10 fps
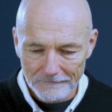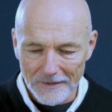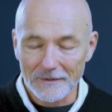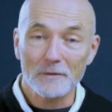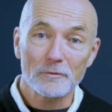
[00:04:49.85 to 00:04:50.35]

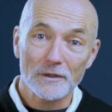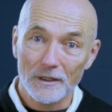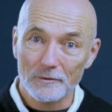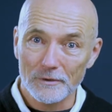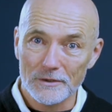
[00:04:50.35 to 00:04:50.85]
And then we
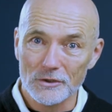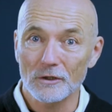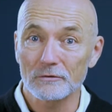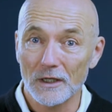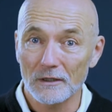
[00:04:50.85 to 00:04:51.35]
think we'll
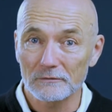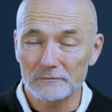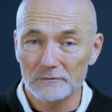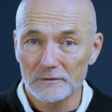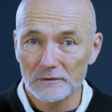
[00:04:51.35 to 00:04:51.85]
slow down
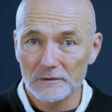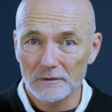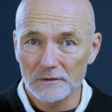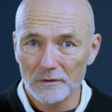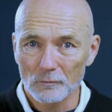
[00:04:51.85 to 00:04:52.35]

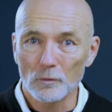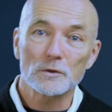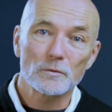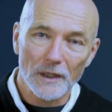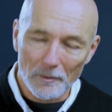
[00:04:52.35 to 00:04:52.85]

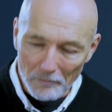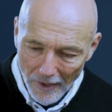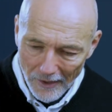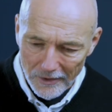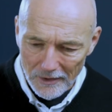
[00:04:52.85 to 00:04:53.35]
once we get
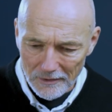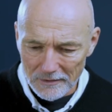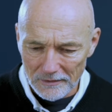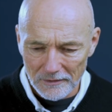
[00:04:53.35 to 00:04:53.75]
married.